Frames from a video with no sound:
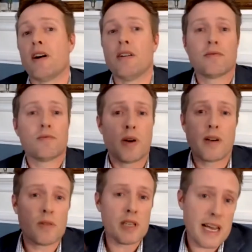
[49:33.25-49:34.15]
All one
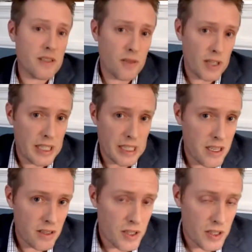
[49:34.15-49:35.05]
only has to look at the
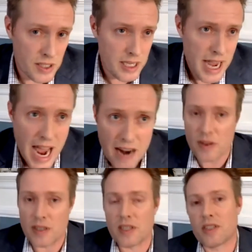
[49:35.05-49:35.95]
Keeler
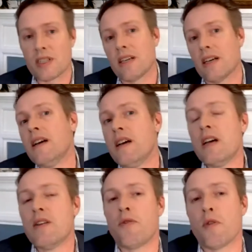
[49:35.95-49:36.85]
tavern to see a
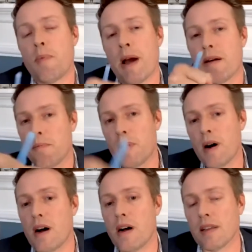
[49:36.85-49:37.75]
four pound
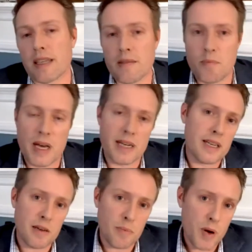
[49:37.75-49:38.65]
ball like
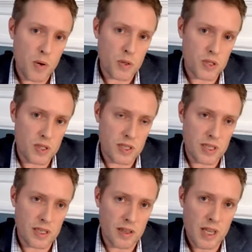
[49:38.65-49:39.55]
embedded in a post
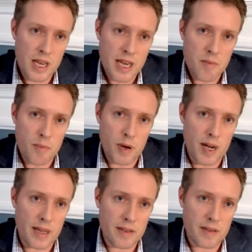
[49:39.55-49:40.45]
still.
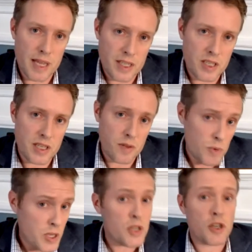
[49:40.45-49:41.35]
But thanks to
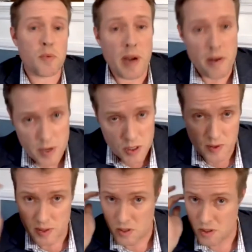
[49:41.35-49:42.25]
research by
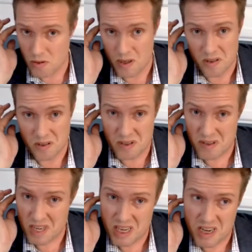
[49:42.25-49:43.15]
Ridgefield Historical,
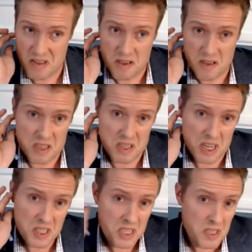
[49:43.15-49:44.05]
there's like another
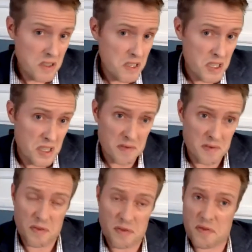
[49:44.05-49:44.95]
dozen to
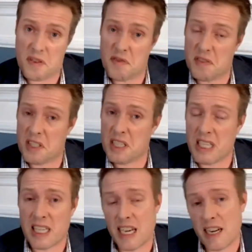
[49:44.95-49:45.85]

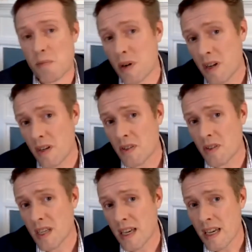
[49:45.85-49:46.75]
15
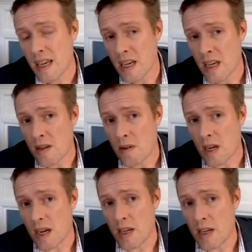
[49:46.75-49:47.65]
cannonballs,
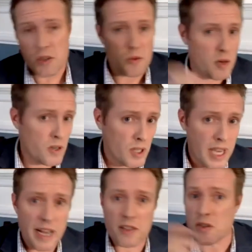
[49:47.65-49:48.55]
uh, historical
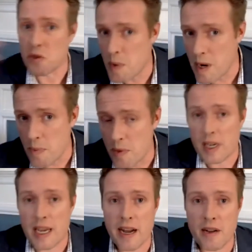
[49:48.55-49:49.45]
accounts, newspaper
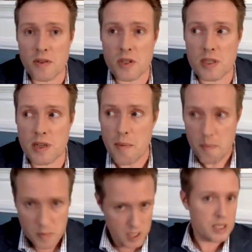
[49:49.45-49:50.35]
accounts, uh,
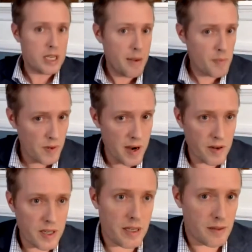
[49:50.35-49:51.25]

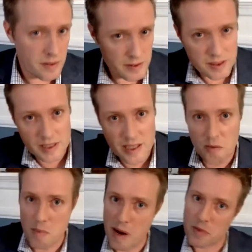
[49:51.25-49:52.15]
contemporary you
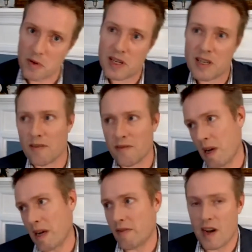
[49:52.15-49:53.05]
know, memory of
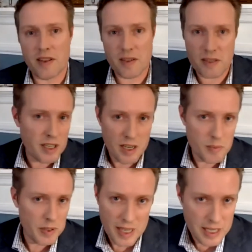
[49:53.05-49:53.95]
my father dug
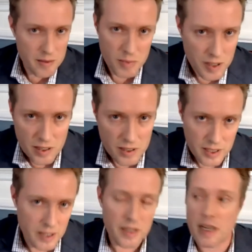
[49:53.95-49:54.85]
up a cannonball
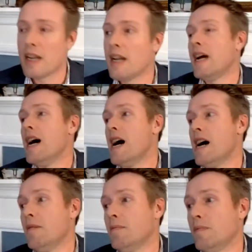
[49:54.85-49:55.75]
here.
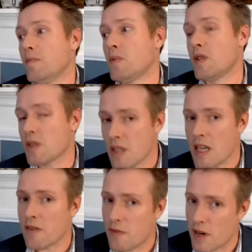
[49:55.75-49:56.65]
Um, there's a
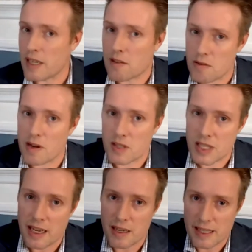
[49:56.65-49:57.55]
lot of fighting throughout
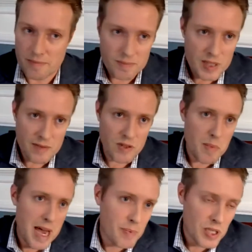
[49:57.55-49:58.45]
town. I have some
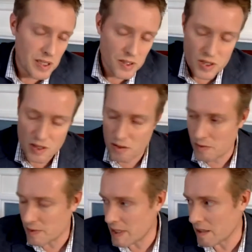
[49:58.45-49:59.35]
maps I could show, if,
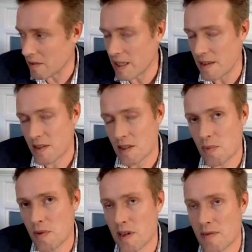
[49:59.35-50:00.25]
you know, later at some point.